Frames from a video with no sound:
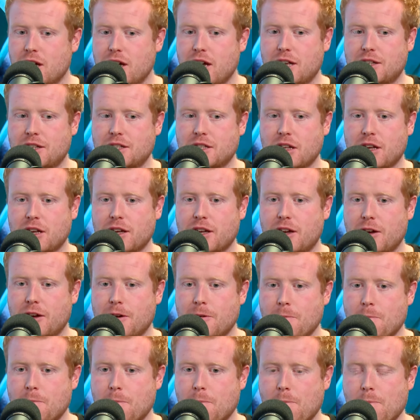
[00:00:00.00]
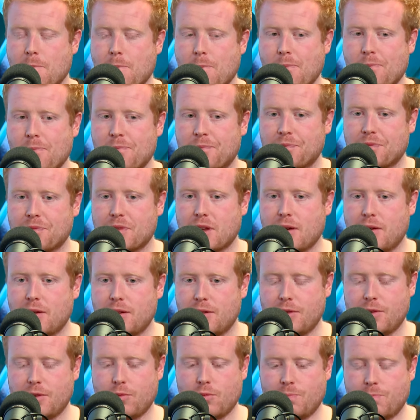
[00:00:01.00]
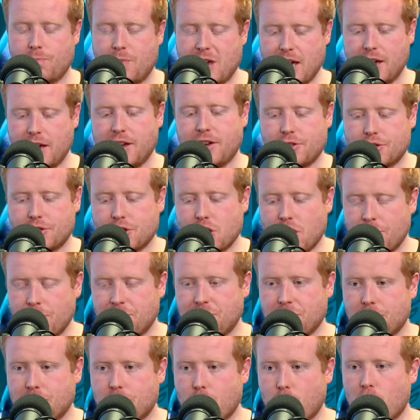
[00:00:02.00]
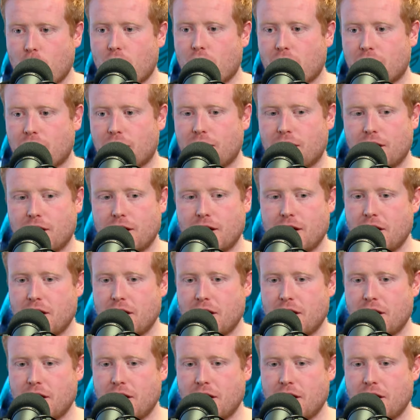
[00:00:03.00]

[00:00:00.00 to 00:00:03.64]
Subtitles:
It's like pick your times you're going to work.